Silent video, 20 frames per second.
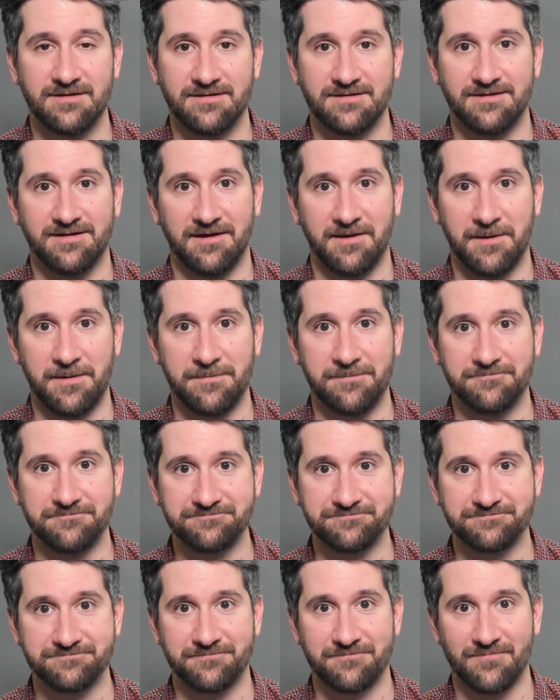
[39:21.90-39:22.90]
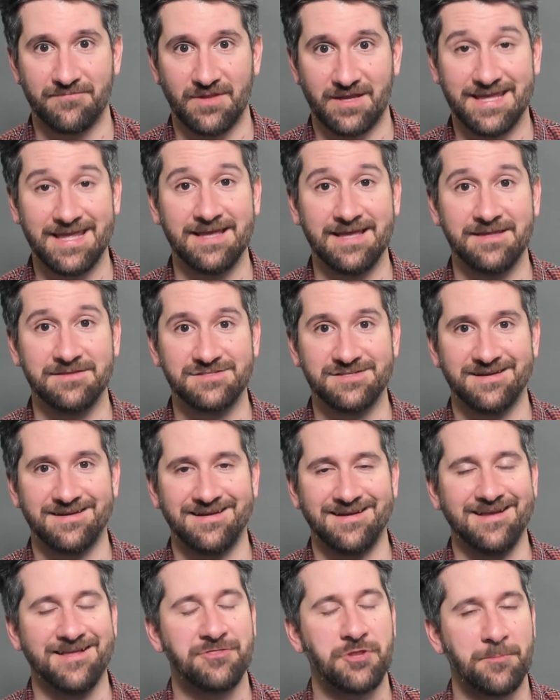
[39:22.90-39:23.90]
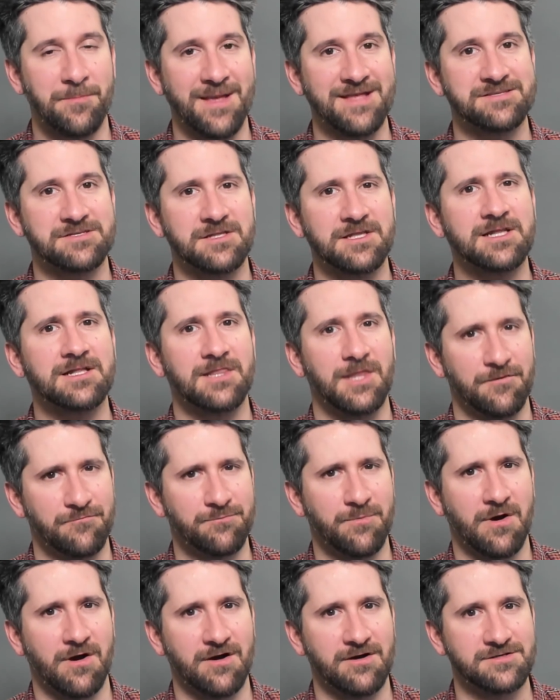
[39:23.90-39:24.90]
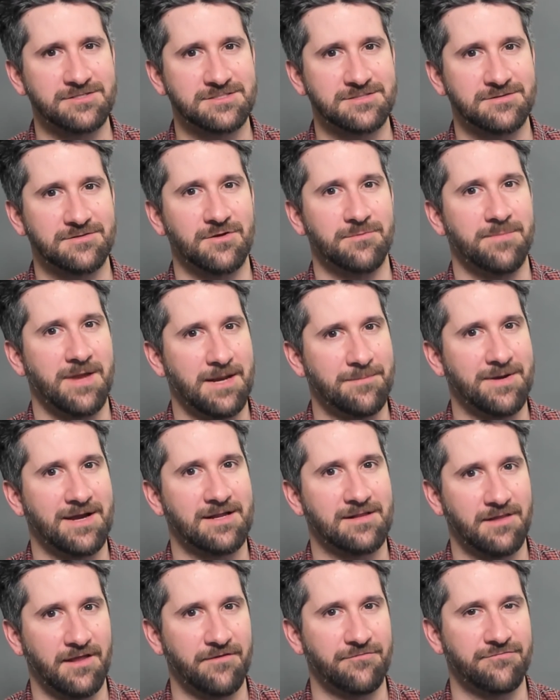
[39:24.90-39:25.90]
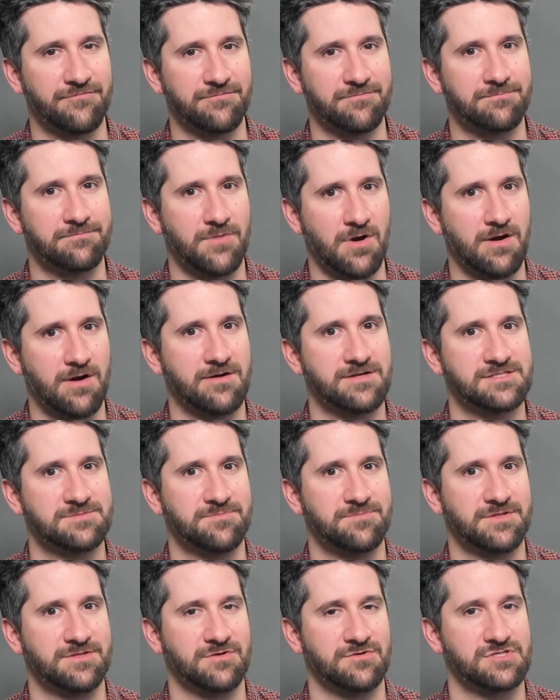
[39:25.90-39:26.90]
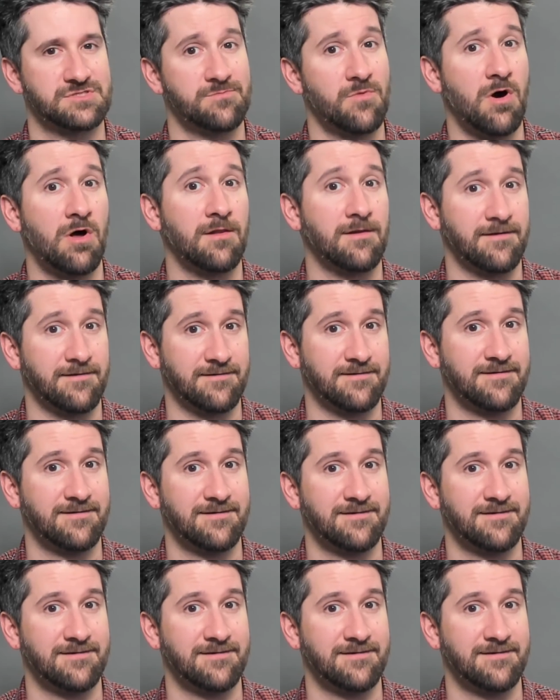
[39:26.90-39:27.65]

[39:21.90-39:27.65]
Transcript: um, kids? They're basically Clif bars. They're made by Clif bars, but they're smaller.